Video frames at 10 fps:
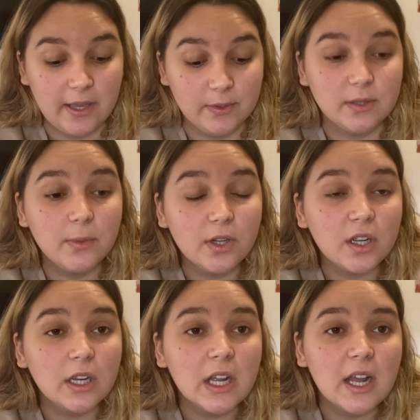He wants a
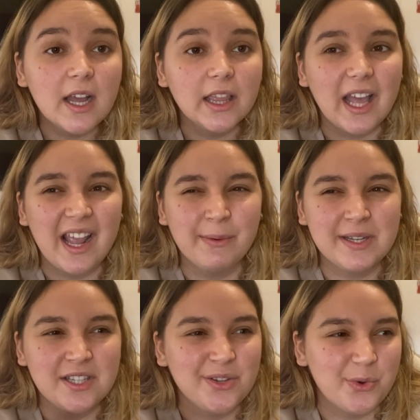book that he
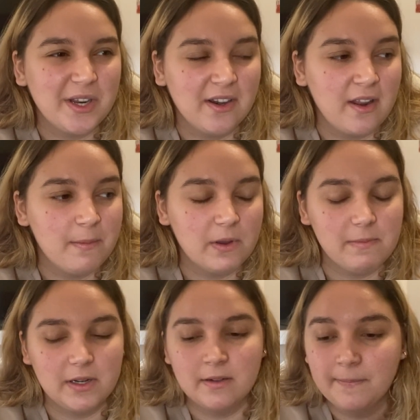wants to read an ebook
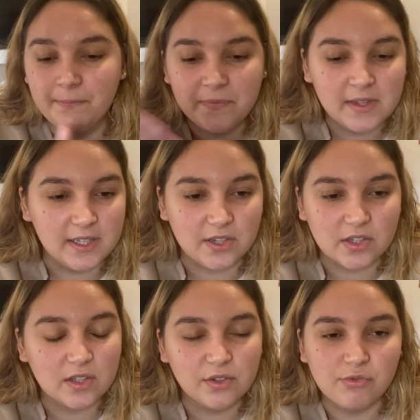but it's
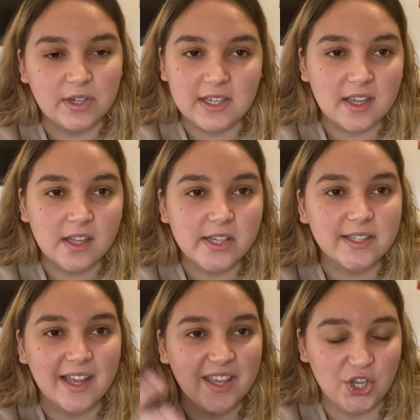just ridiculous
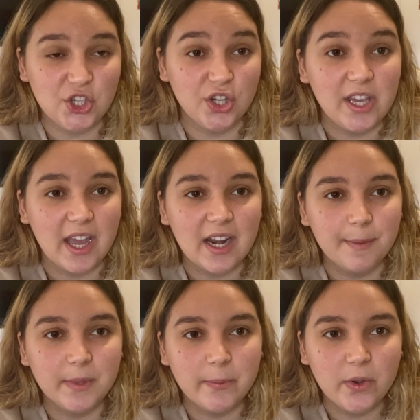like you should get
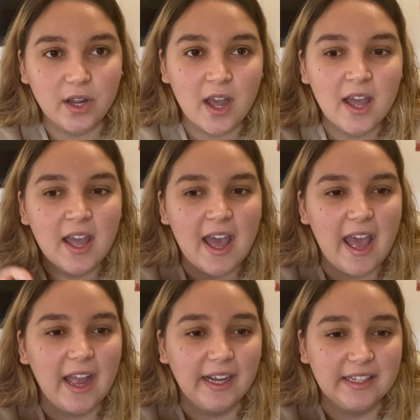him the book
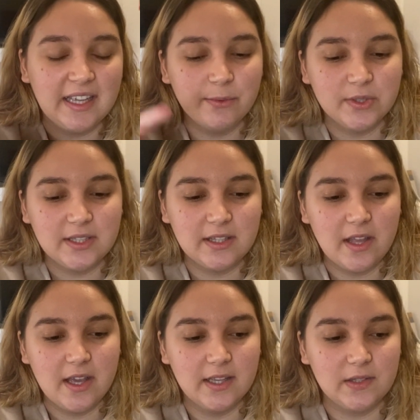and he wants
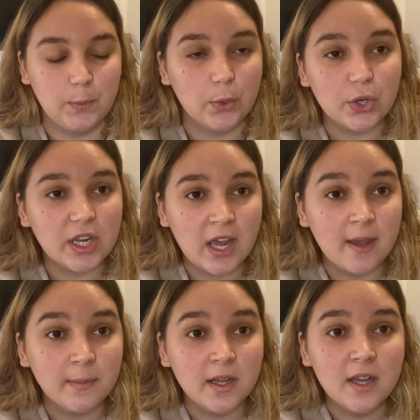this board game